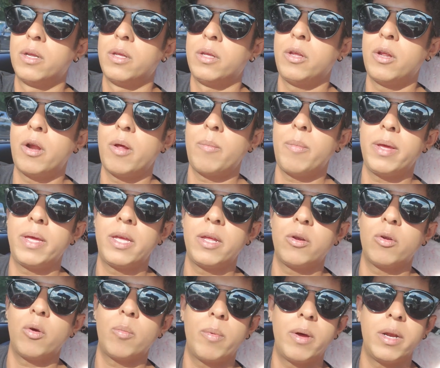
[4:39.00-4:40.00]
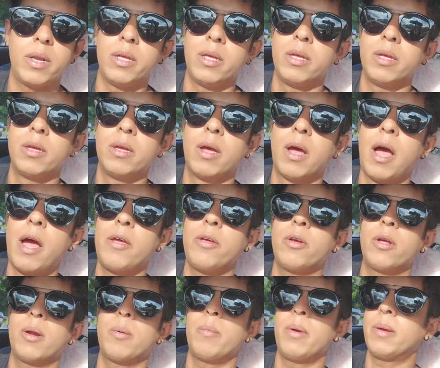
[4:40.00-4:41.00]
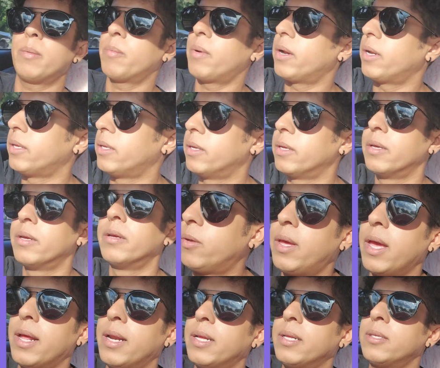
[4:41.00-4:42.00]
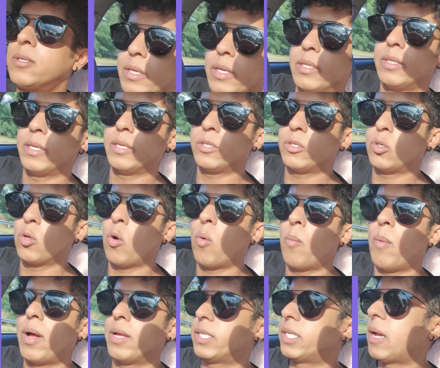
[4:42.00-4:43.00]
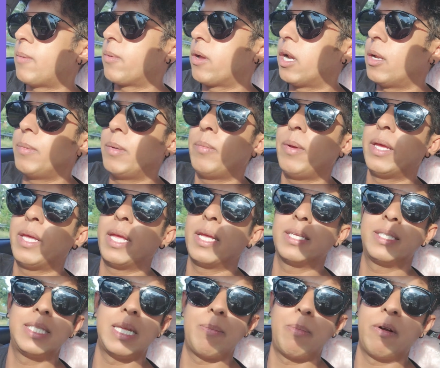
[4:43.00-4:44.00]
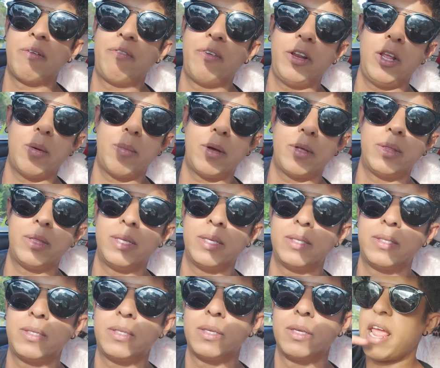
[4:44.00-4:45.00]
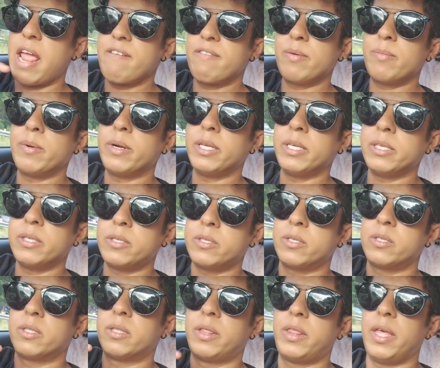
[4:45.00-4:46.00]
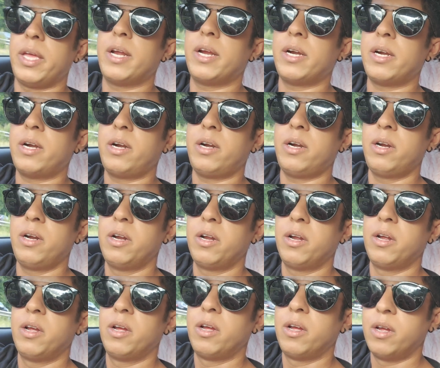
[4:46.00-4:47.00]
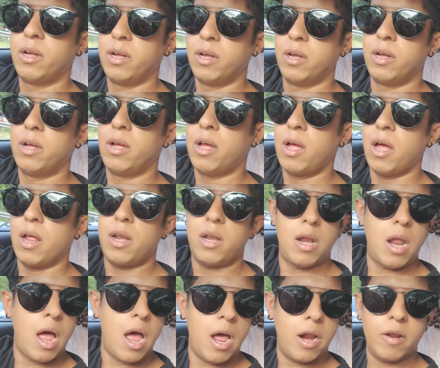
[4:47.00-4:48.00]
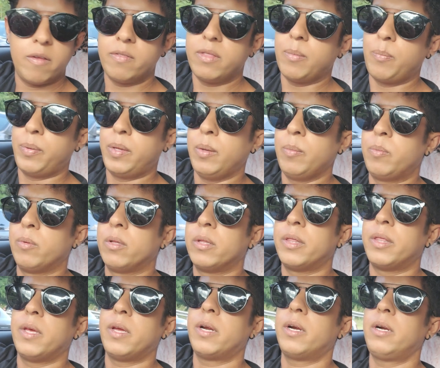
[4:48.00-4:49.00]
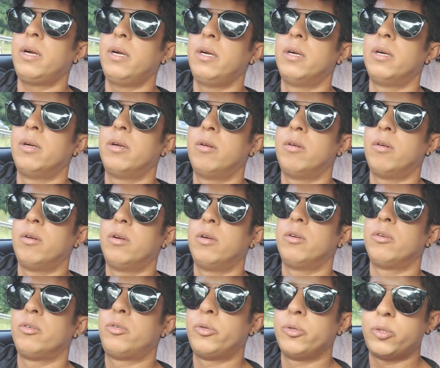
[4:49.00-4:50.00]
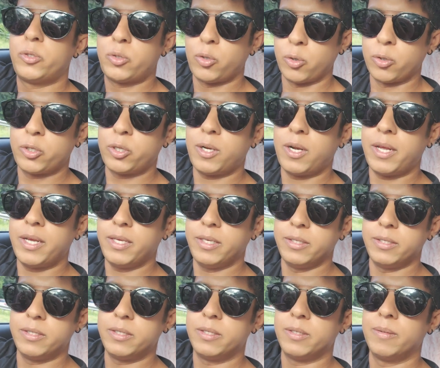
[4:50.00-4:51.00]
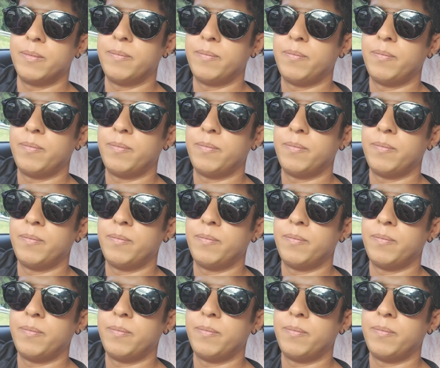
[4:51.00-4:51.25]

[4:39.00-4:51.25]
You're not making no money. How you gonna make money? You get it? There's so much. I'm gonna be making a separate video about this. Everybody's there. A lot of the people there to socialize,